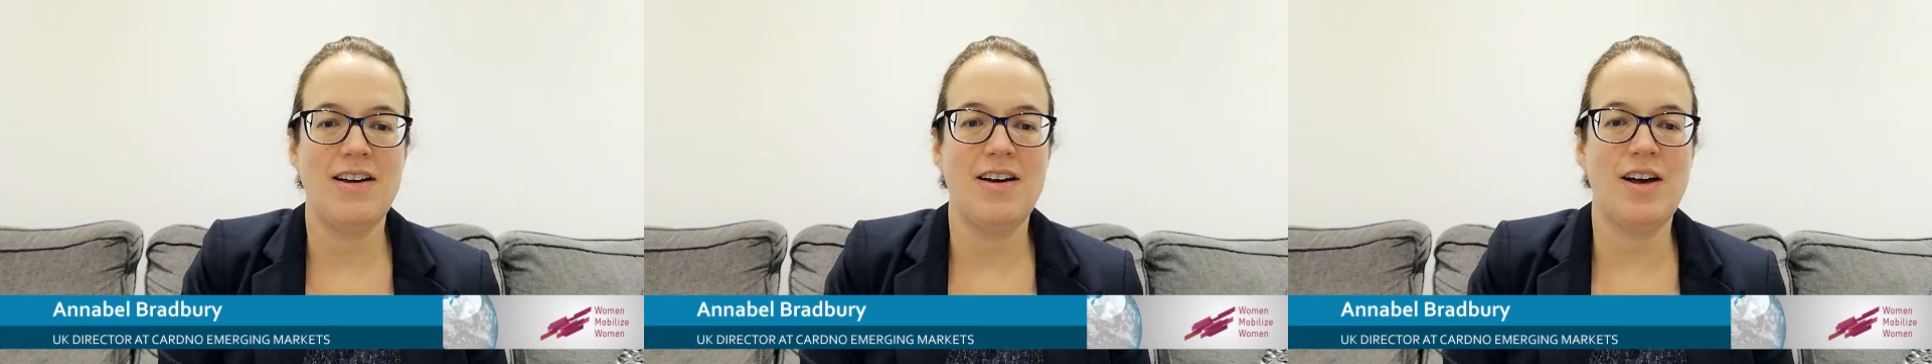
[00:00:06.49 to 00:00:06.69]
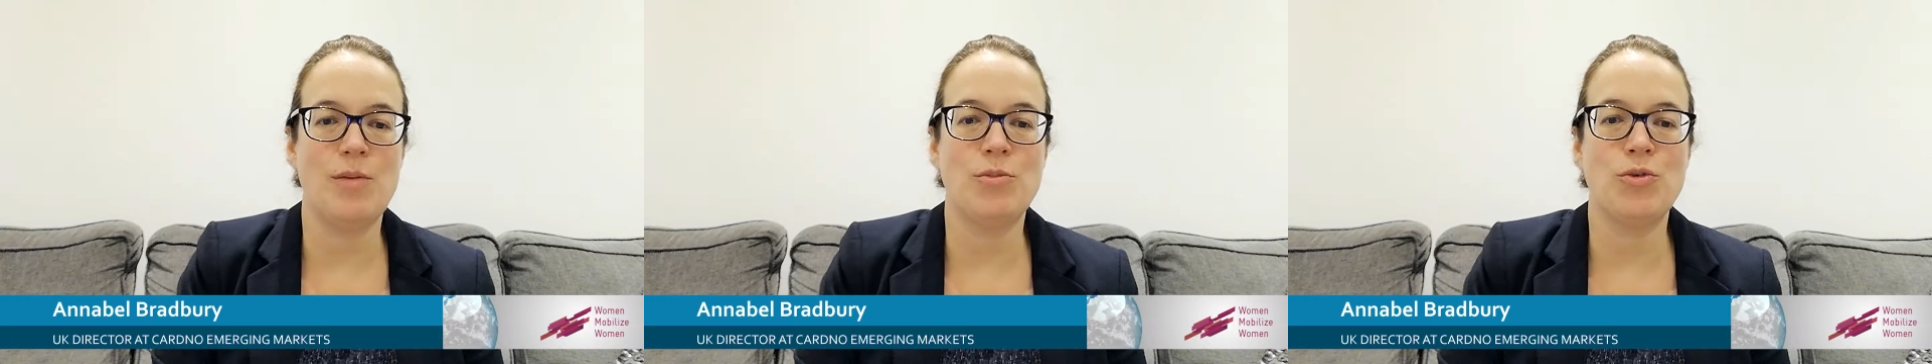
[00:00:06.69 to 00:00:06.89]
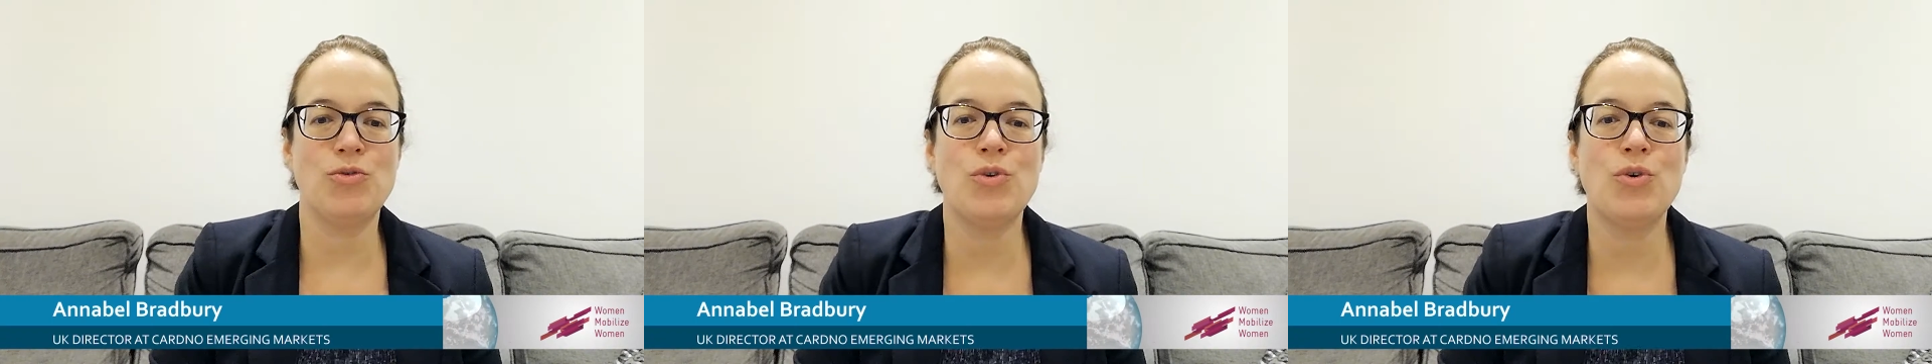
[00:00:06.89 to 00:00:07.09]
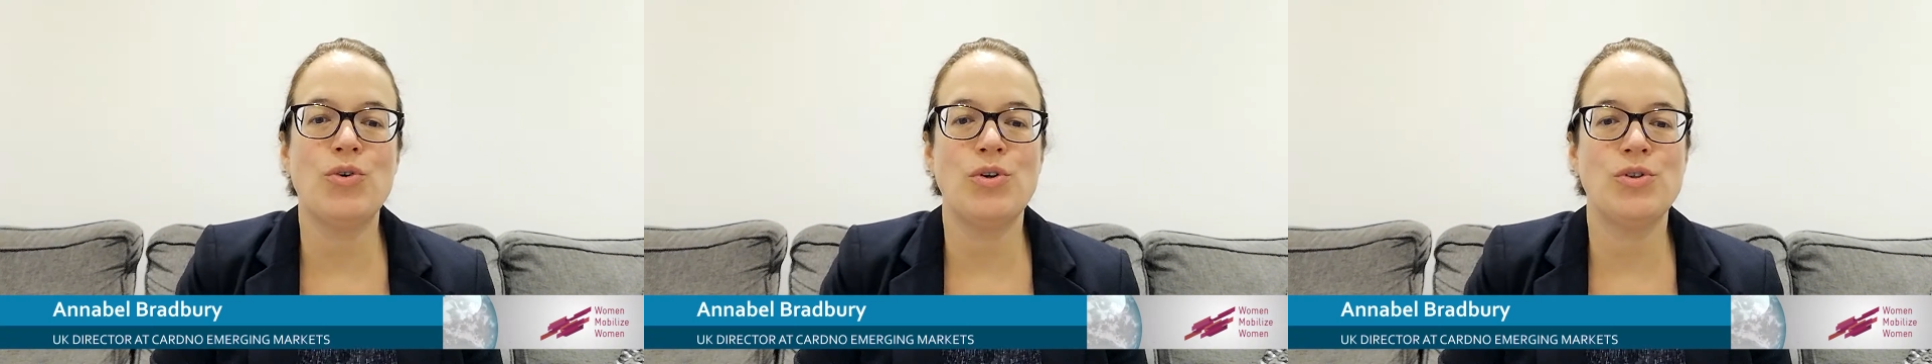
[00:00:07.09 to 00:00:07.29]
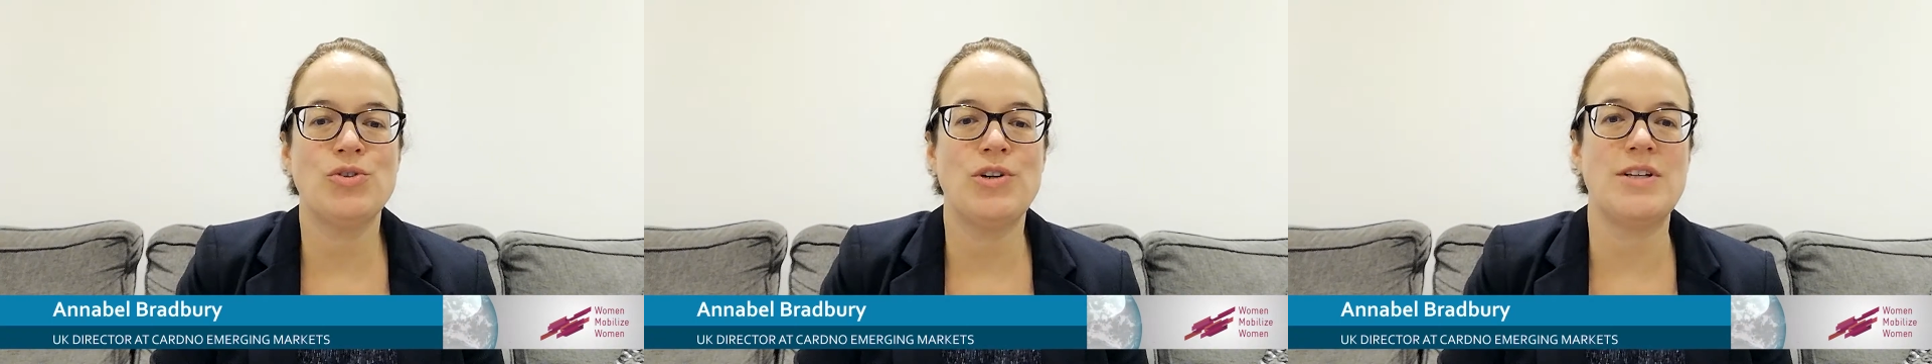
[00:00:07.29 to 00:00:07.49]
I'm a
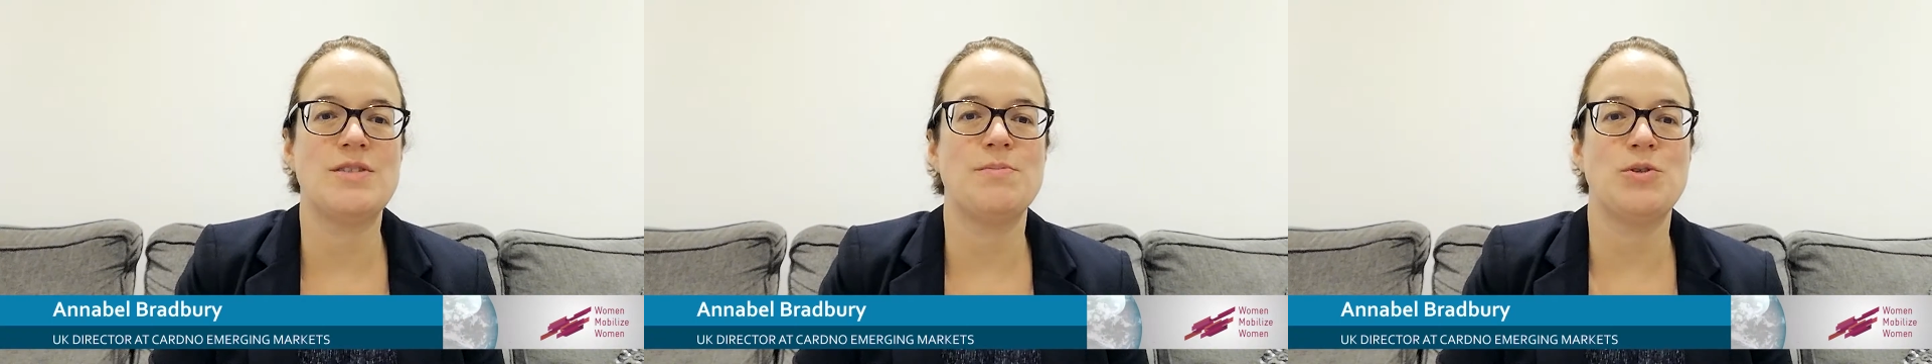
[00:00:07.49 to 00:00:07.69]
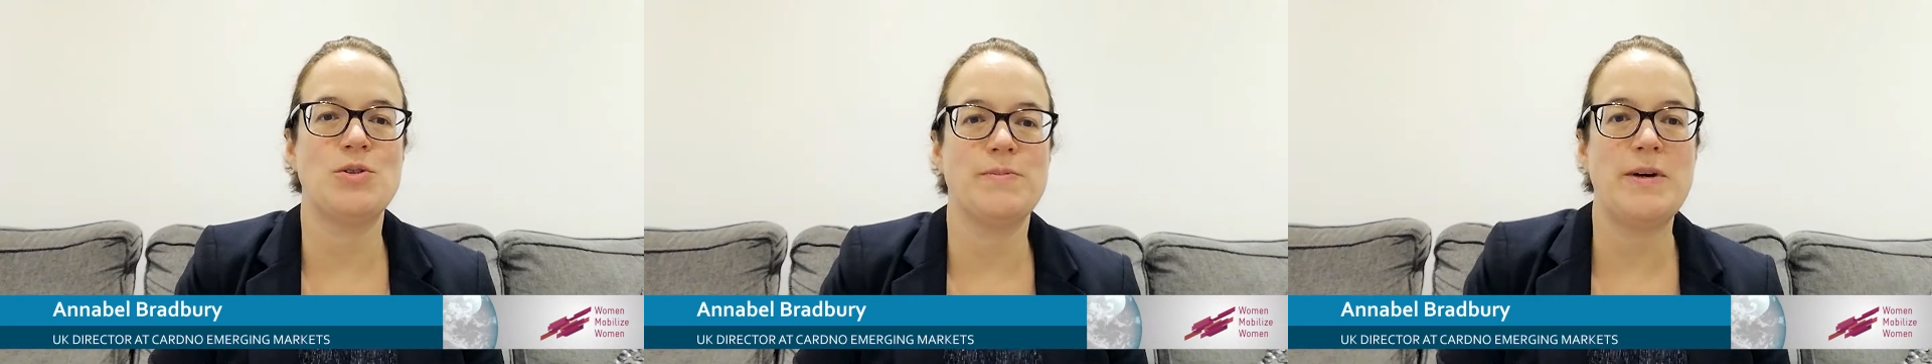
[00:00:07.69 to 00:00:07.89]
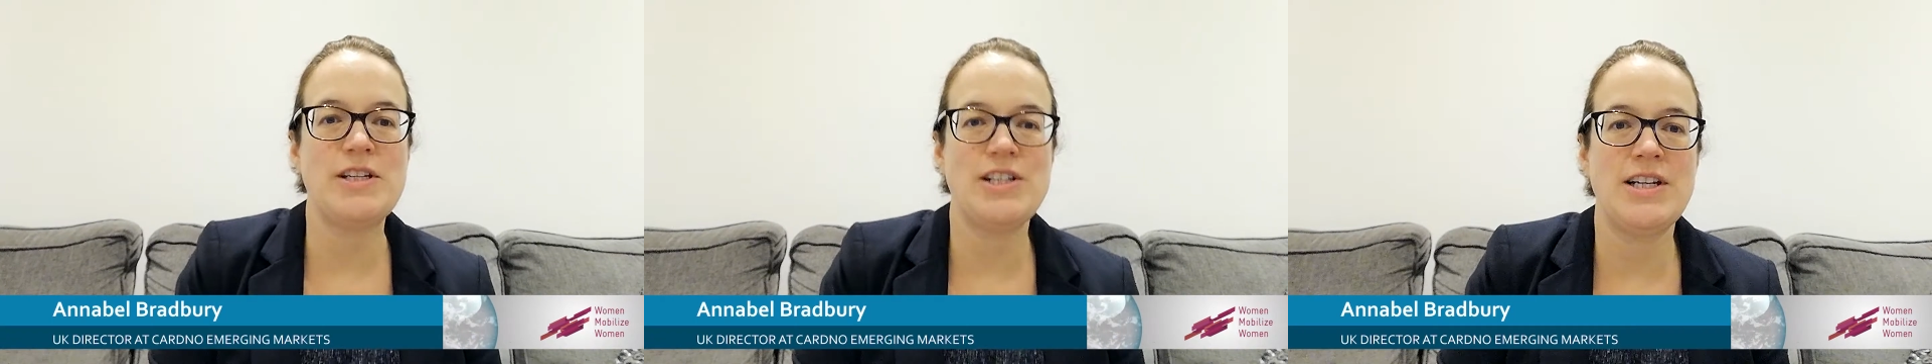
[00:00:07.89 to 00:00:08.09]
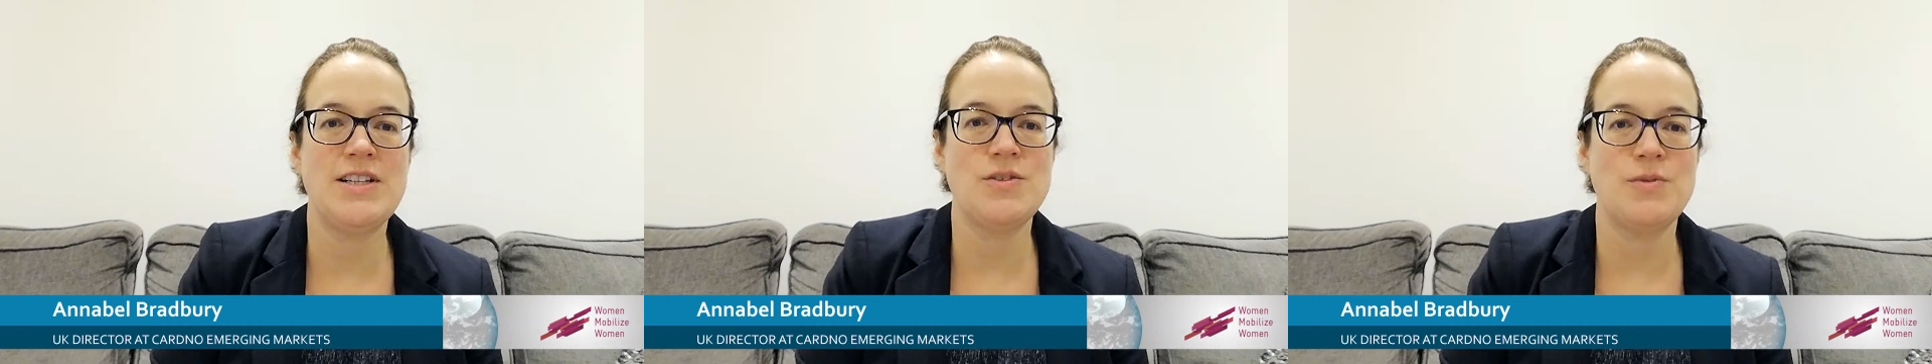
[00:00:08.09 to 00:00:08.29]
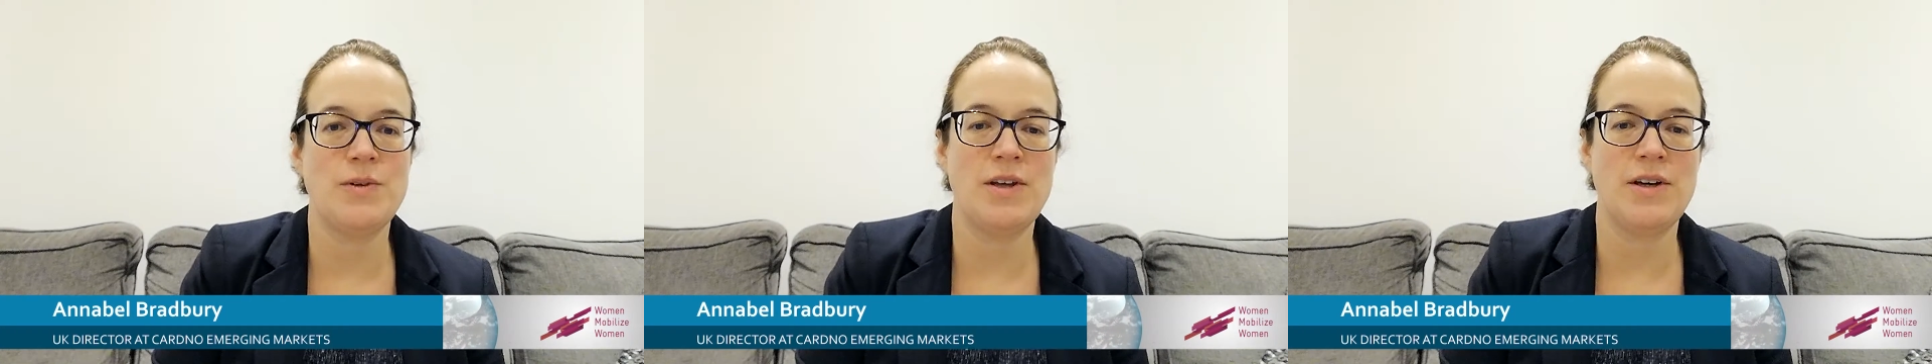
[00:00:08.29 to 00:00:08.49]
rural transport specialist with